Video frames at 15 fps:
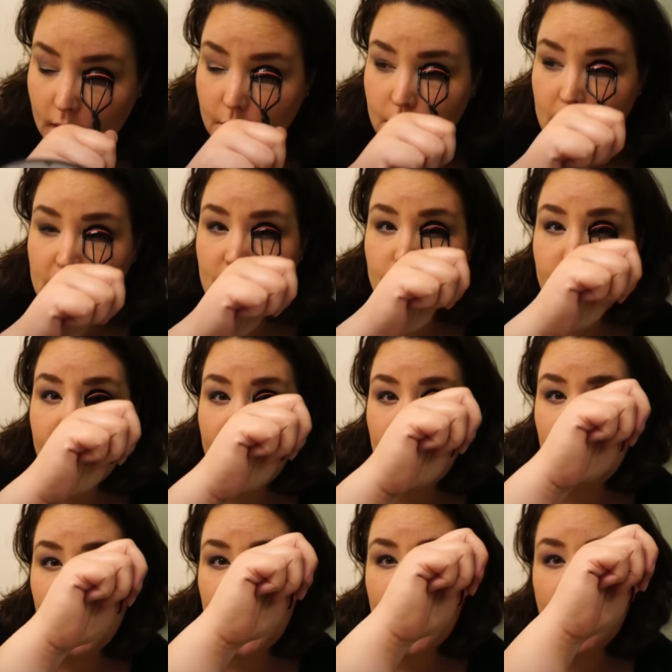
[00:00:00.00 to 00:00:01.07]
Miss May
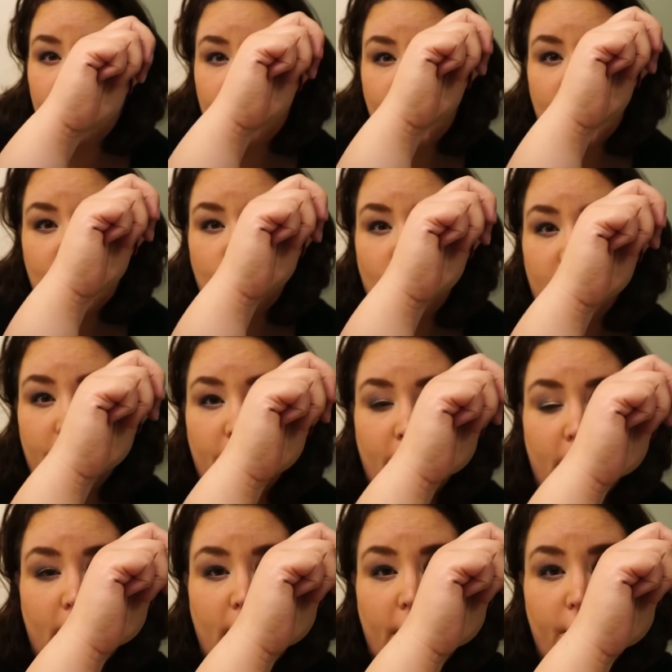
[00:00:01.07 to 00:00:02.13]
Makeup. She's one of
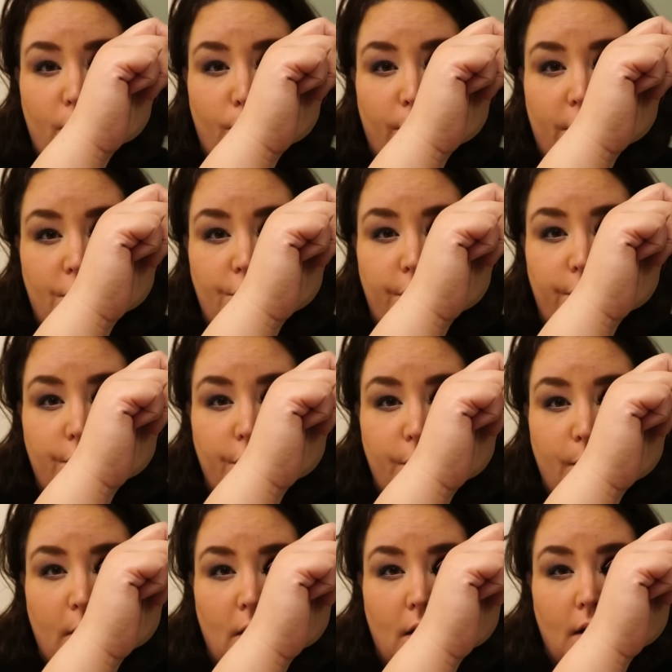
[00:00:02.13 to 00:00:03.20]
the another British
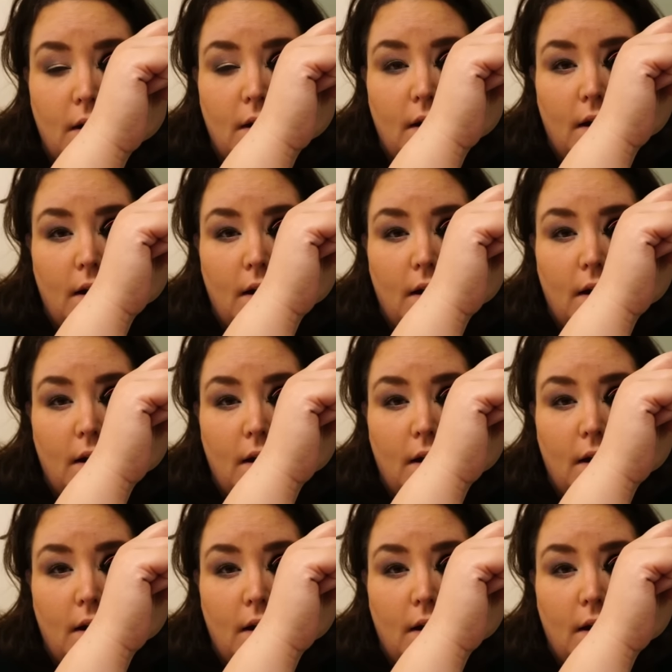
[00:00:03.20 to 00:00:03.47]
YouTuber.